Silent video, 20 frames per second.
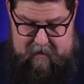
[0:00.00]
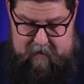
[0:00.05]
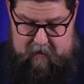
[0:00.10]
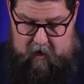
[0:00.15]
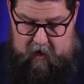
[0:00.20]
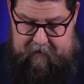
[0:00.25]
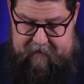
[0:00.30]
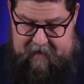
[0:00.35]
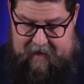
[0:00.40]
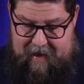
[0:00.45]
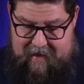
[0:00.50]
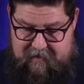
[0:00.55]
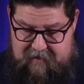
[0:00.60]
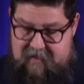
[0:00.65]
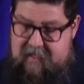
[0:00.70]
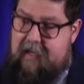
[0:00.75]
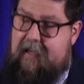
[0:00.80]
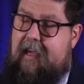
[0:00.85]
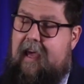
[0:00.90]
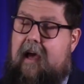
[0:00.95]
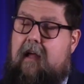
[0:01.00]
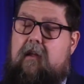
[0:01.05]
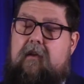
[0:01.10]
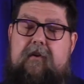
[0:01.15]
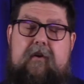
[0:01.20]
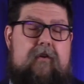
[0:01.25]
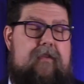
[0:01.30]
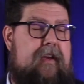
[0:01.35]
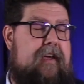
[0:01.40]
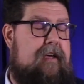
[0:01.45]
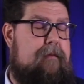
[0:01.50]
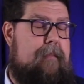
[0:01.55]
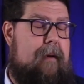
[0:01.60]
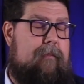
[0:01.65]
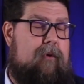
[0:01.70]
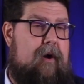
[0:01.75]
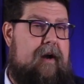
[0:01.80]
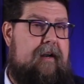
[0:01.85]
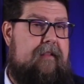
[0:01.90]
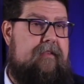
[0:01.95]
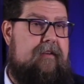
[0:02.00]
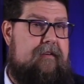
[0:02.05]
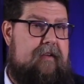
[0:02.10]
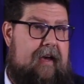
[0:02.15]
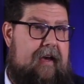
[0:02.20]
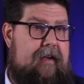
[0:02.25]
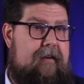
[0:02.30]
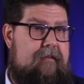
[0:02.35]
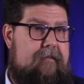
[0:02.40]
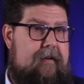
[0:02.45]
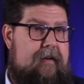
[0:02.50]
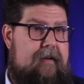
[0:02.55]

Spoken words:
on the Aztec calendar that commemorated the dead.